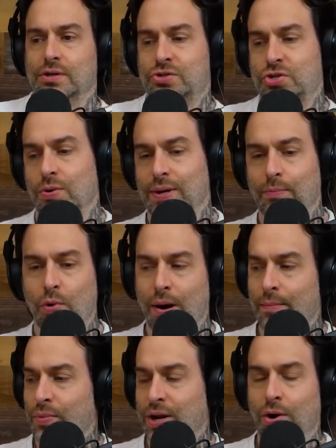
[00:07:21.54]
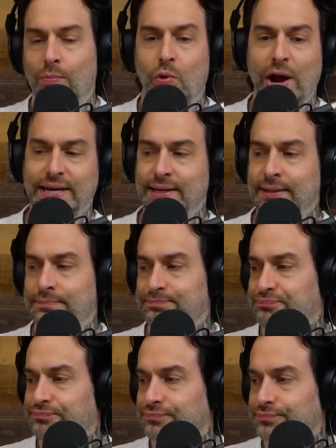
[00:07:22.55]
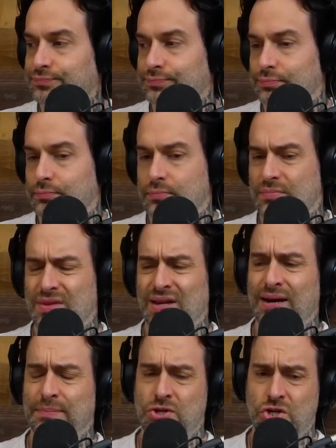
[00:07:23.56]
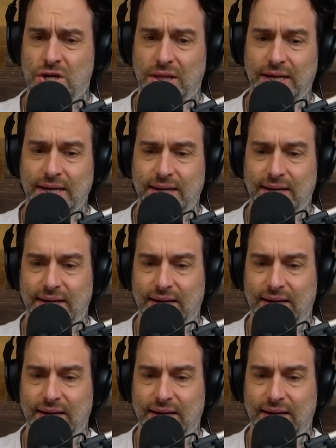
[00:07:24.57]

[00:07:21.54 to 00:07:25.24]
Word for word: So I'm waiting, and I'm chilling,